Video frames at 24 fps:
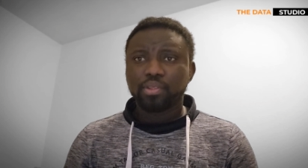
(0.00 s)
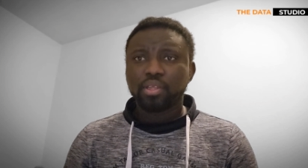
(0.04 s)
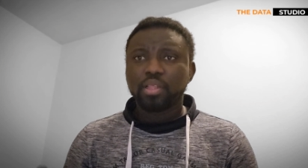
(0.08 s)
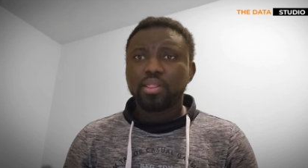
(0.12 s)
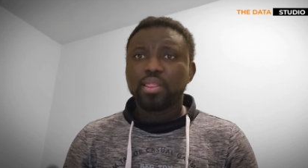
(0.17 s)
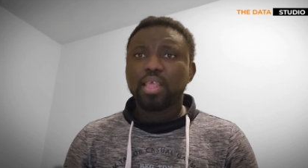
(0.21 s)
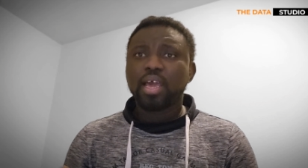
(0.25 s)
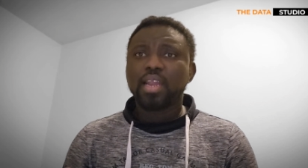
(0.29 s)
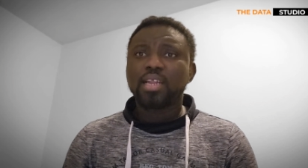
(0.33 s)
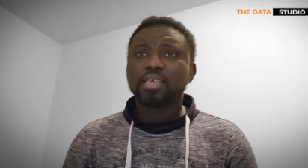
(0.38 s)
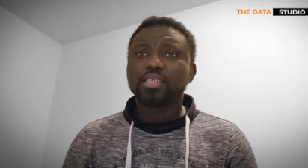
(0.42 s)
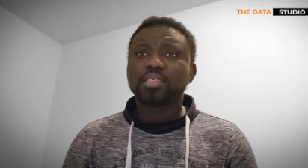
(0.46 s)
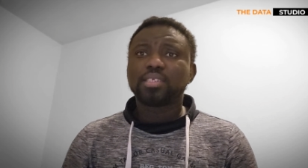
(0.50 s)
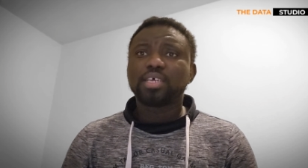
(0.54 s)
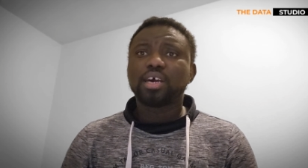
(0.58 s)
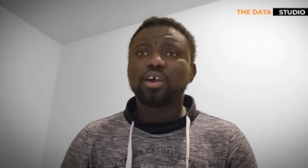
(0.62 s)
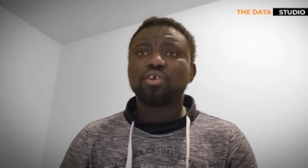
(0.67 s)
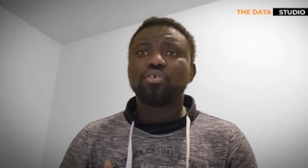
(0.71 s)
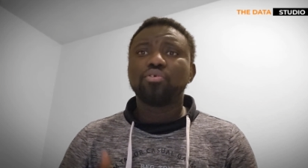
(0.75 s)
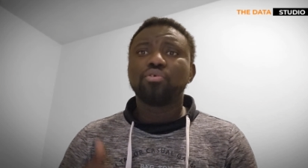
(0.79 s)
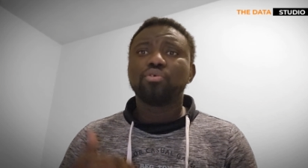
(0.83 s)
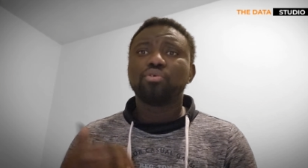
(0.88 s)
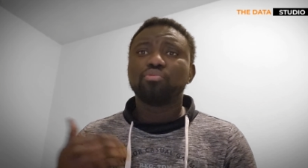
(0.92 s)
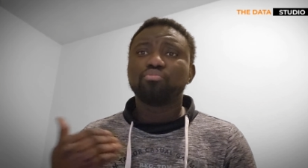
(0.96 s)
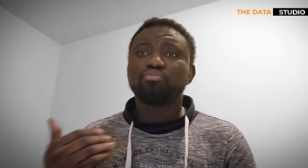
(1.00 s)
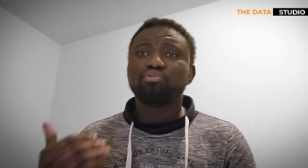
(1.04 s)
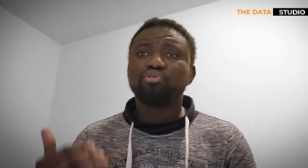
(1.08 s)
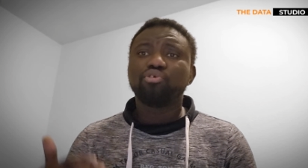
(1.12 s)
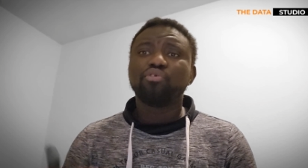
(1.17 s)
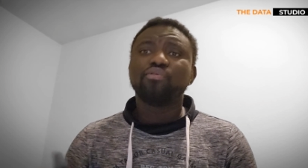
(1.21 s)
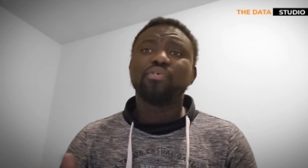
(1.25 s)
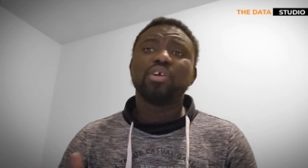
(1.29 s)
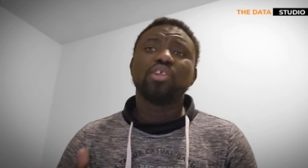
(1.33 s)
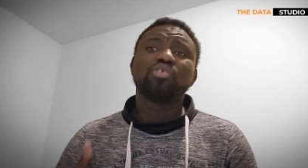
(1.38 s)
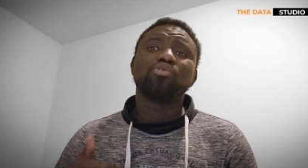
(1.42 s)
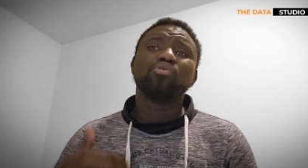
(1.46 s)
That is how you
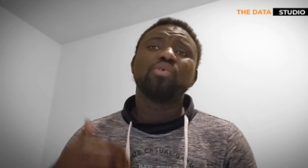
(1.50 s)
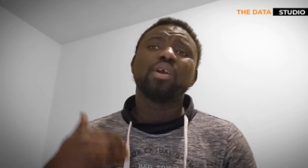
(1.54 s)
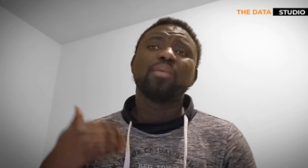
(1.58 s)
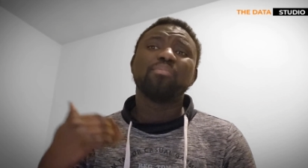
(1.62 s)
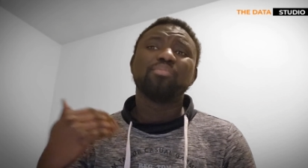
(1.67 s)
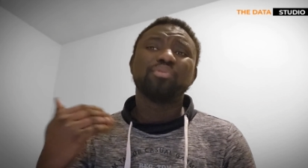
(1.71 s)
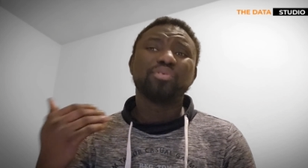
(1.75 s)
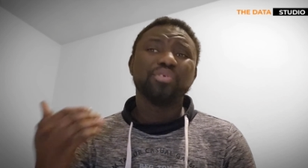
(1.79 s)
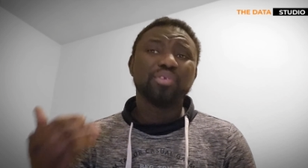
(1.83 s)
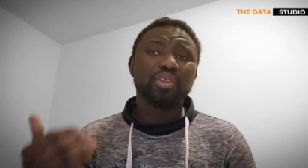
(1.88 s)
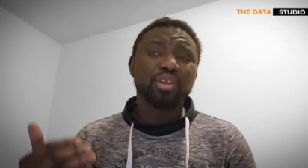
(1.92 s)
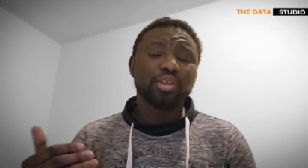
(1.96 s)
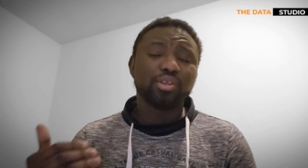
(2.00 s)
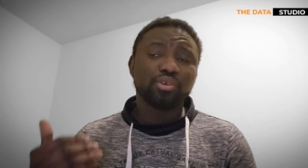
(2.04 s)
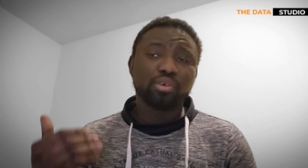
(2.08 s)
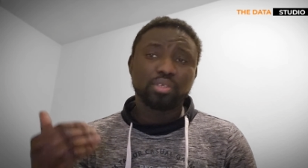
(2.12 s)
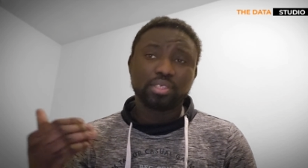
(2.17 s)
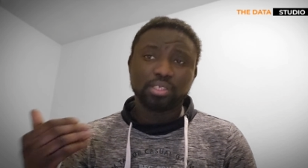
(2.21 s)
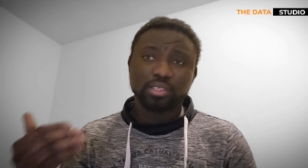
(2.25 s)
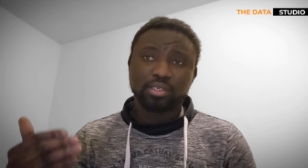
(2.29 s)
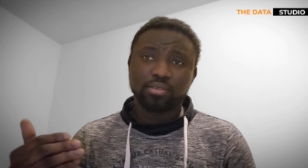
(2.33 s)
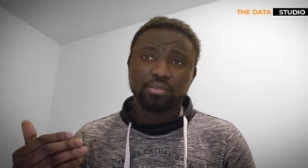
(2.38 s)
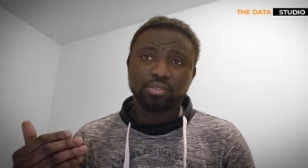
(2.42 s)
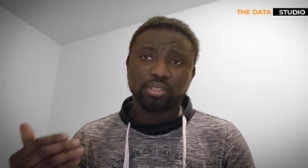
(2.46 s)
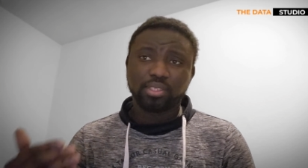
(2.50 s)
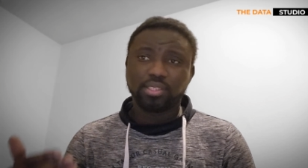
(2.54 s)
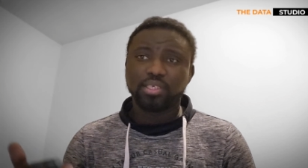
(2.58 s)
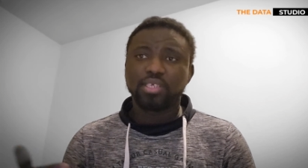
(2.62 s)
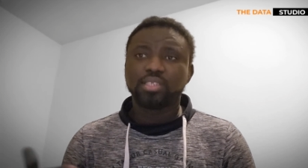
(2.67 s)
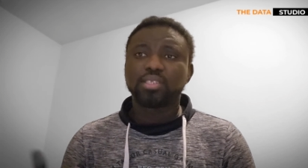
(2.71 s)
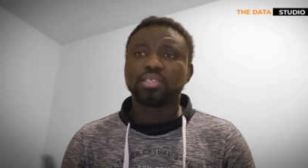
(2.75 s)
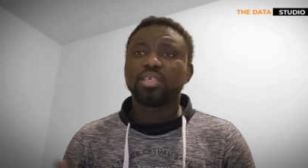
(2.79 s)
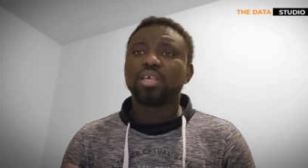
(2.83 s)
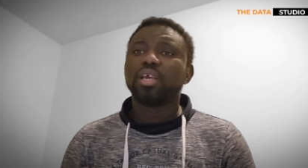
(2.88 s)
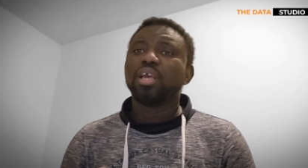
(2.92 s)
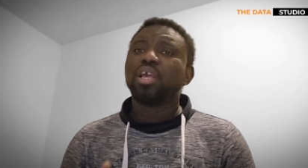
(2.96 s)
improve and you upgrade your skill
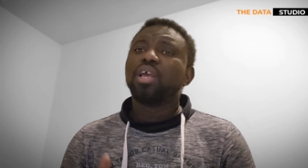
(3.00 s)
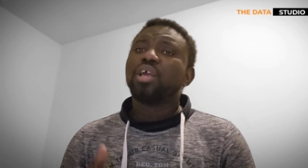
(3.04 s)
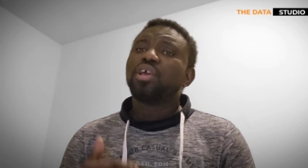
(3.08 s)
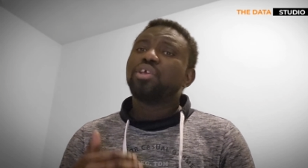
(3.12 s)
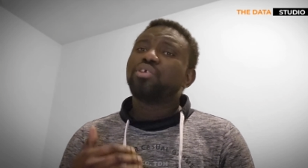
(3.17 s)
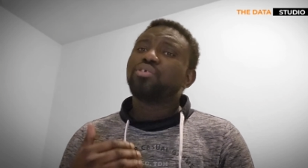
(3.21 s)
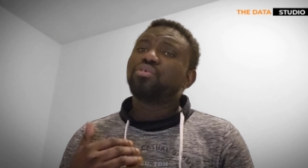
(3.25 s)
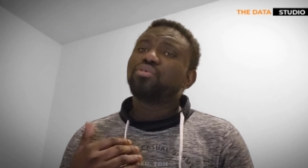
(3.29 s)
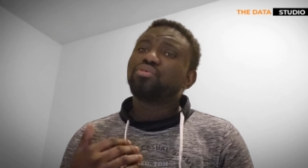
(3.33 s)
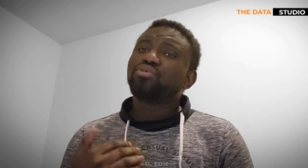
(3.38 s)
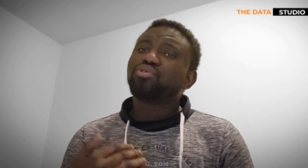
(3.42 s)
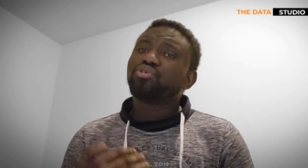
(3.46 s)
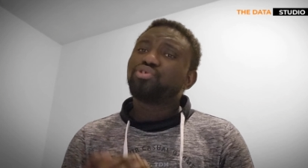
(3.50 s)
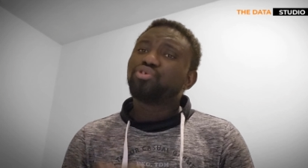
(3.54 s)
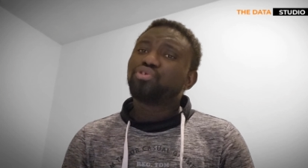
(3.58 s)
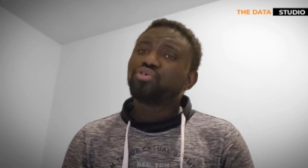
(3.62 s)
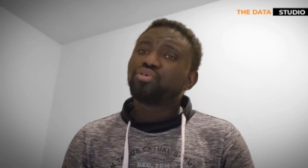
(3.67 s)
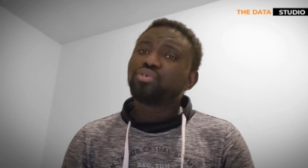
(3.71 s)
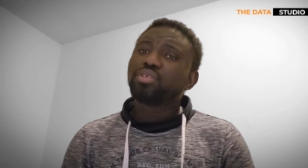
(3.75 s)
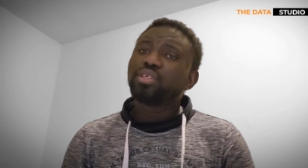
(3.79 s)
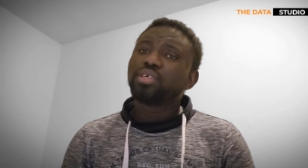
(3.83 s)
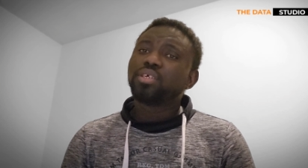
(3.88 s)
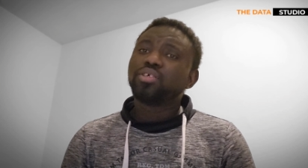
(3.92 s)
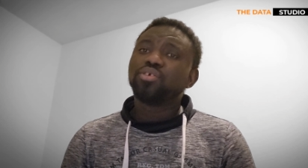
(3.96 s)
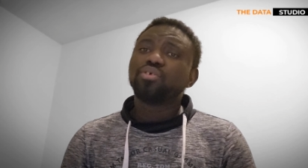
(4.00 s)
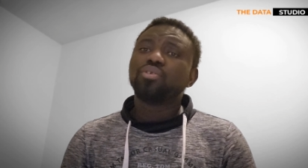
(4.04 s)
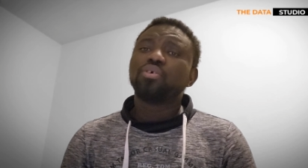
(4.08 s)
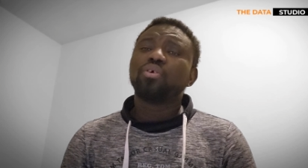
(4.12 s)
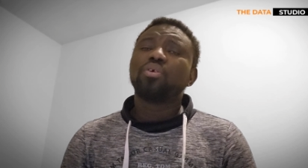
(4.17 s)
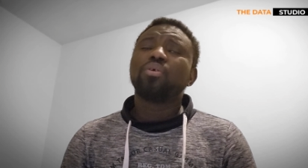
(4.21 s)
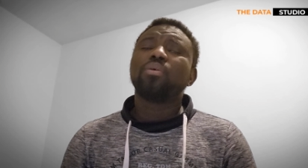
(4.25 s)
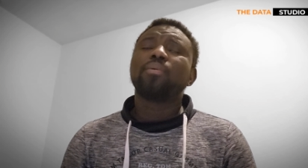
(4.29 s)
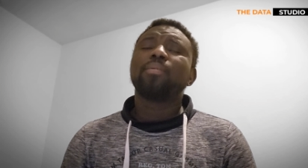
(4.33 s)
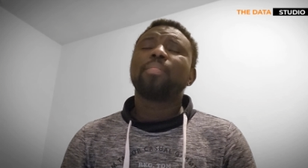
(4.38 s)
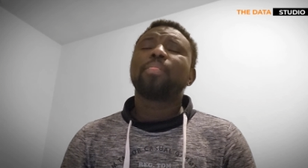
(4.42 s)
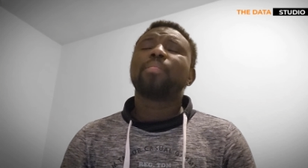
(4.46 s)
sets. You shouldn't,
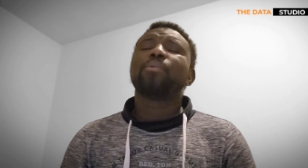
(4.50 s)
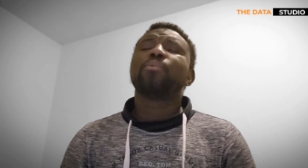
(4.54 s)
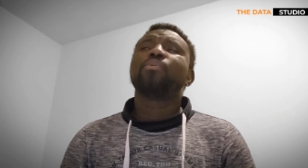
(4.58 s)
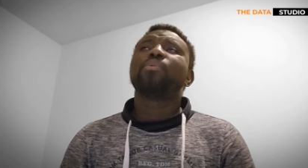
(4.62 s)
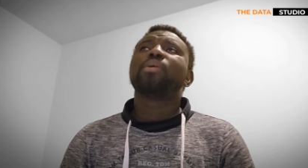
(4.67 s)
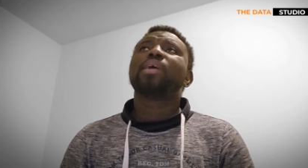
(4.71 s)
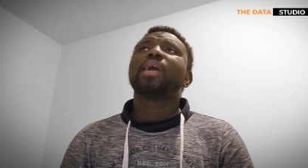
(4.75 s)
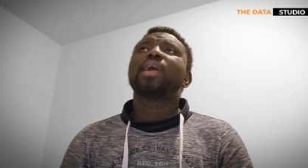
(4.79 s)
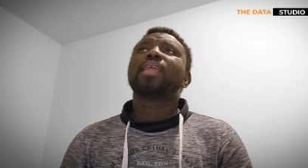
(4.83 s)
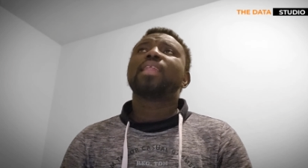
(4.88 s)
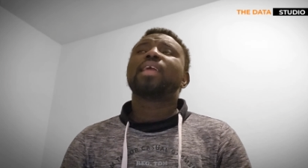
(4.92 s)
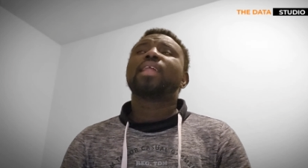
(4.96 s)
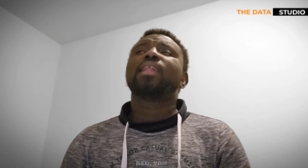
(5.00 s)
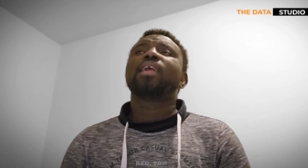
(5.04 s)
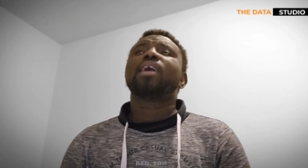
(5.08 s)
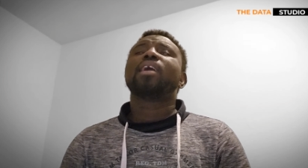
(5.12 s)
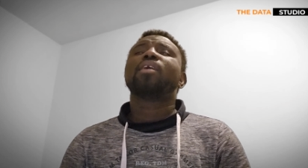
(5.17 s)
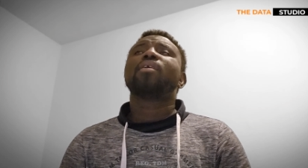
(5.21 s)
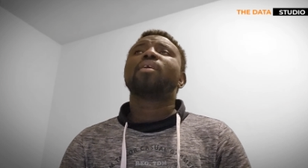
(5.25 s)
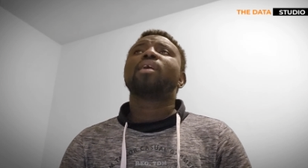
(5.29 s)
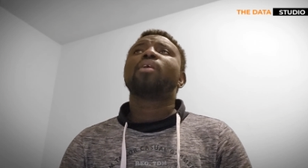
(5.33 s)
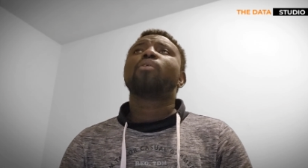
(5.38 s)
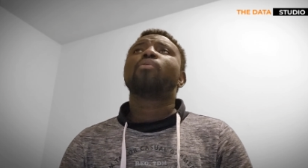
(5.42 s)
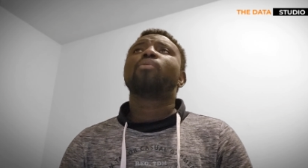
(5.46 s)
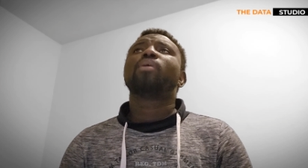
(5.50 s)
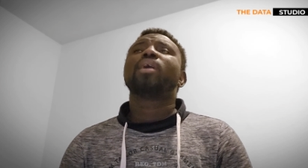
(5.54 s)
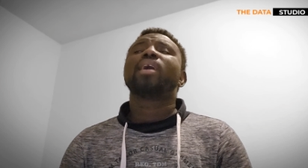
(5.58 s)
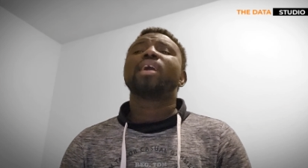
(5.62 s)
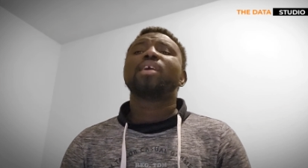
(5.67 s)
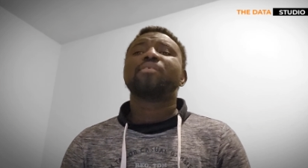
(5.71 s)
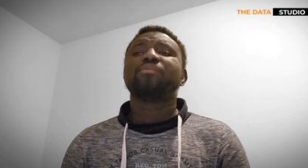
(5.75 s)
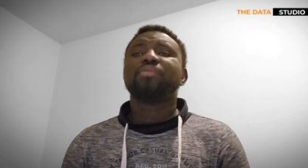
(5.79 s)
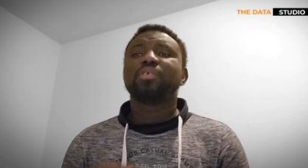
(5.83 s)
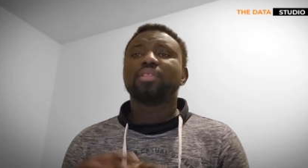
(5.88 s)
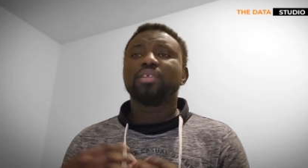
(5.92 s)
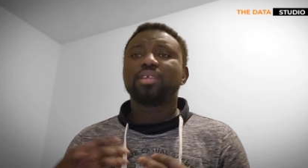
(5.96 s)
we are in an era where
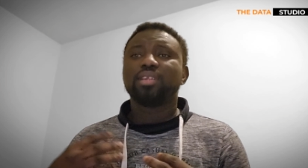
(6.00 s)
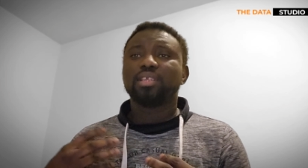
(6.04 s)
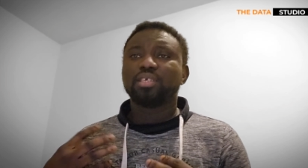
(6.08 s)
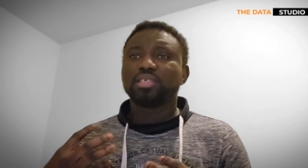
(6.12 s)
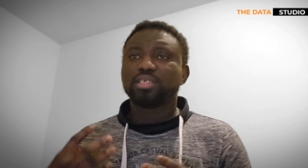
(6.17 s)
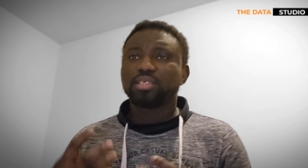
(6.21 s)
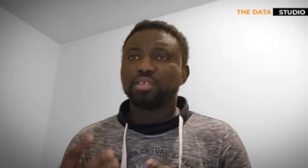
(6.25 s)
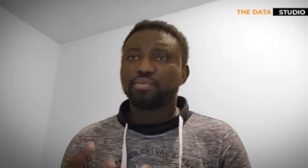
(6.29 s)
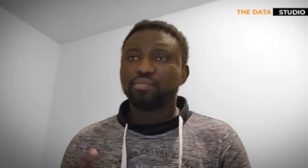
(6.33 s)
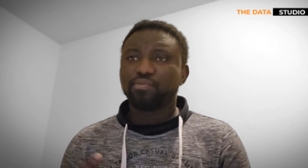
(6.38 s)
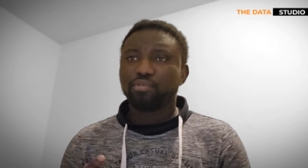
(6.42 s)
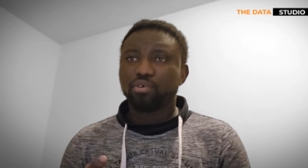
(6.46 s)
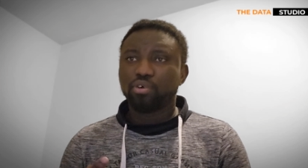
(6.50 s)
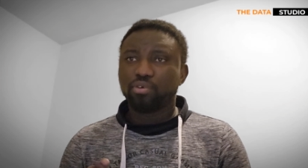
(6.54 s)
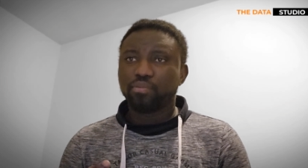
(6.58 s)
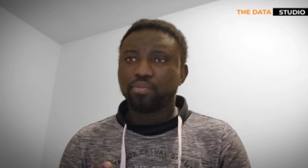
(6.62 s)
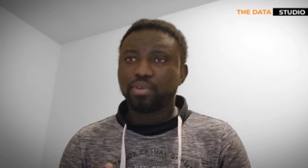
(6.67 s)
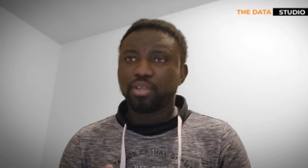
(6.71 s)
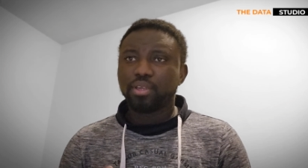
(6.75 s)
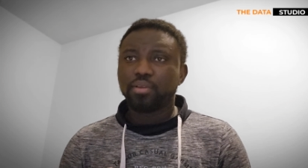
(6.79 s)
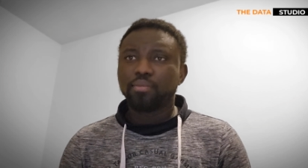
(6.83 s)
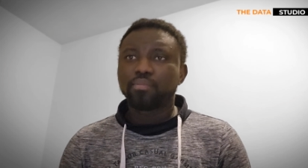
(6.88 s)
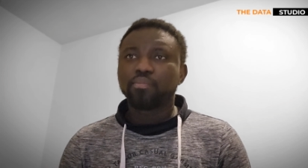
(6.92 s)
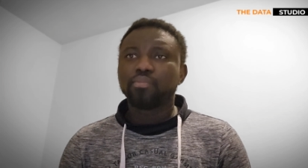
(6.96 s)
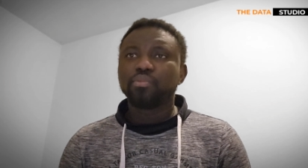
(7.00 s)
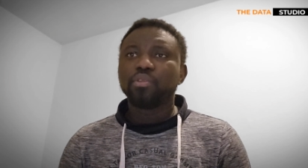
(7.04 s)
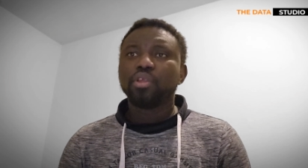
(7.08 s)
everything is evolving.